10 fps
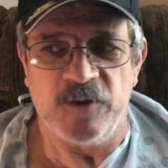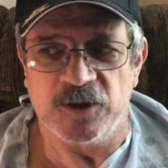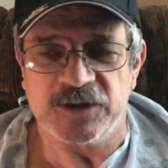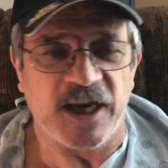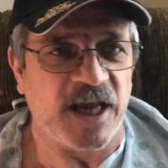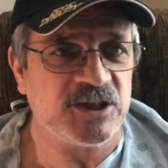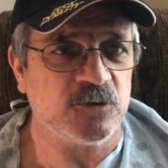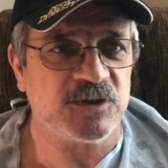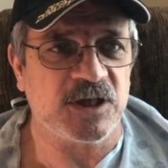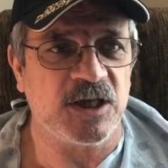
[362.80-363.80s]
emails that
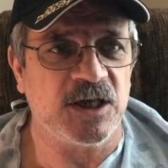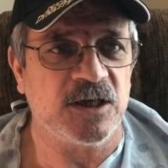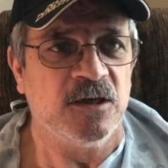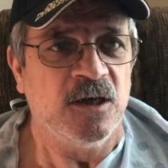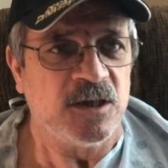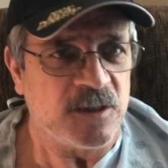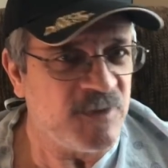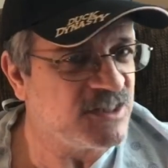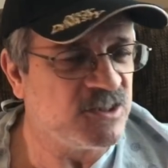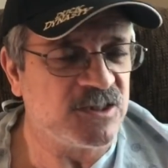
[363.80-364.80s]
Angie was getting, the
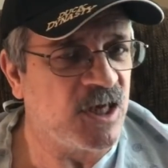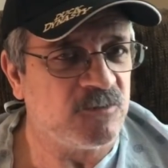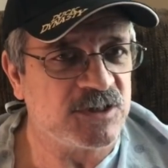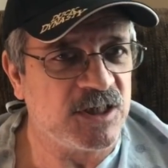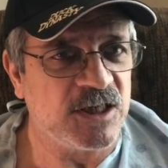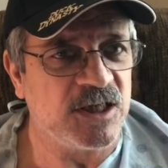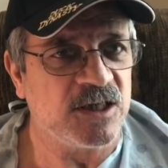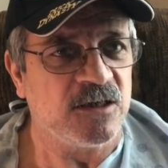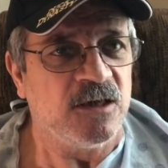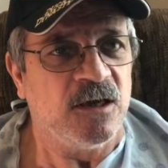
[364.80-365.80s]
messages I was
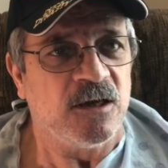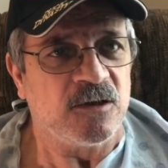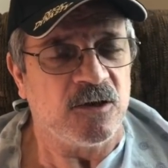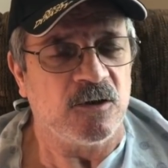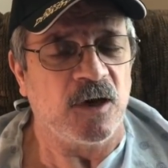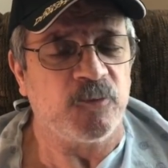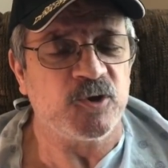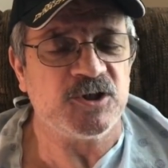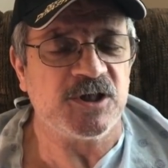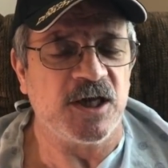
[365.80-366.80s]
getting. You know, I
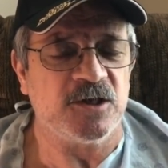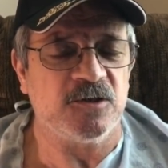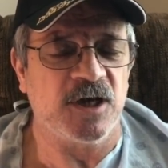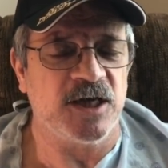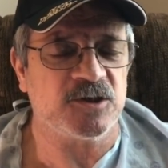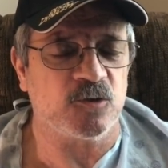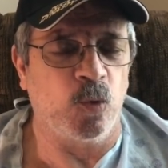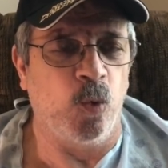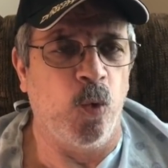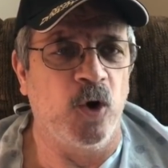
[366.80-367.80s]
appreciate it. You guys are
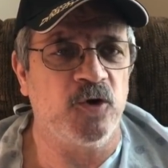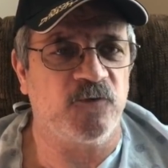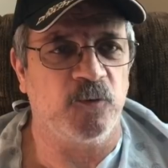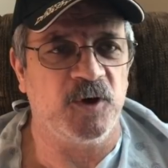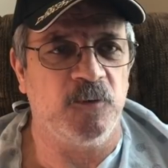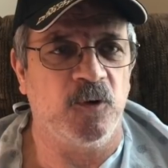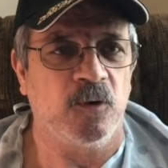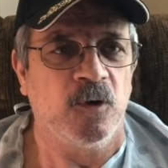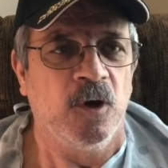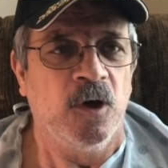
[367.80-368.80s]
wonderful
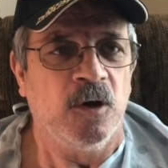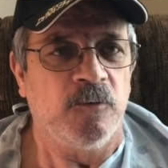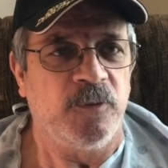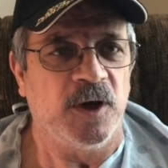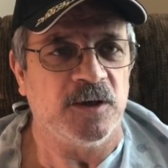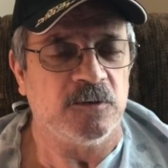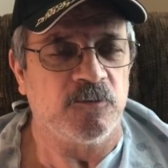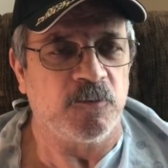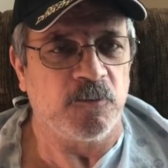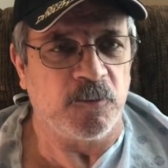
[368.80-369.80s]
people. But
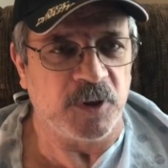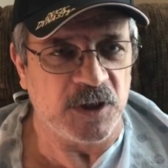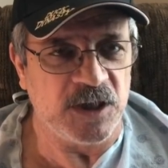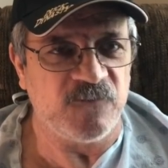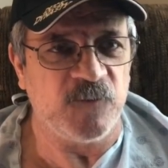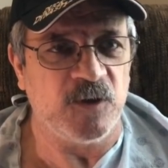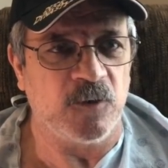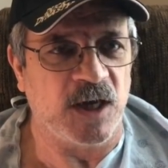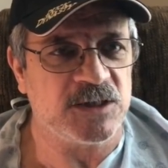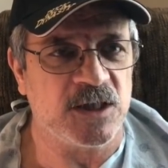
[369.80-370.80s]
believe me
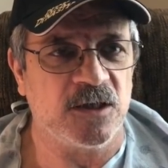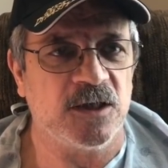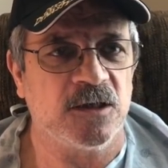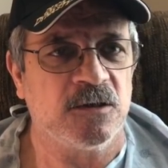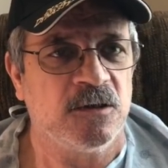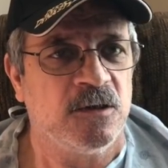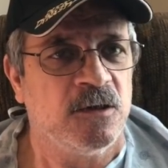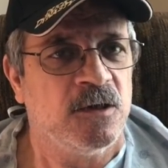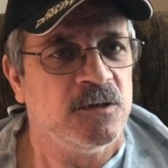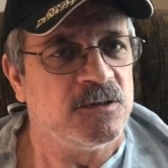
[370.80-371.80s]
when I tell you,
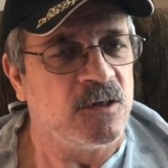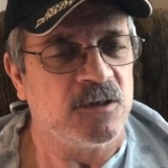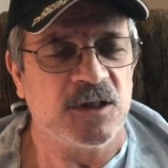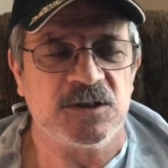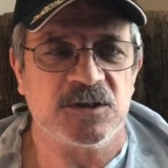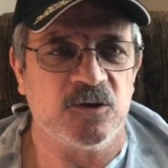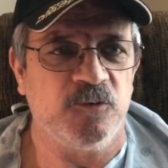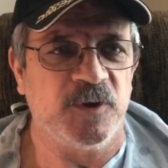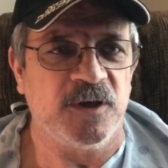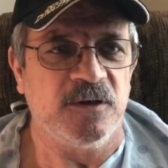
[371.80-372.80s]
don't get
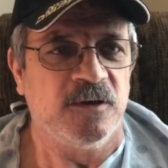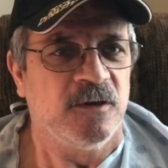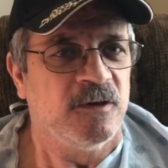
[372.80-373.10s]
stupid.